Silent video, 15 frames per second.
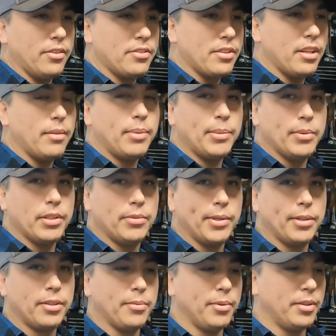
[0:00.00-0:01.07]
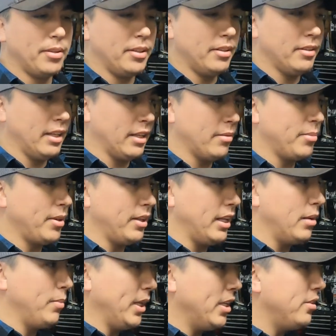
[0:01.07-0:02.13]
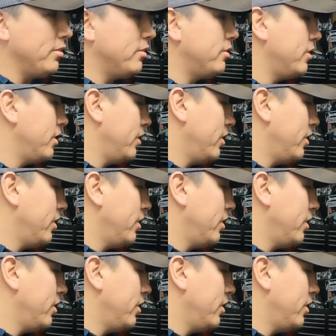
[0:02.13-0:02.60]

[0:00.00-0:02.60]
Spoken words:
there's a lot of people in the Rotary community that could probably help out.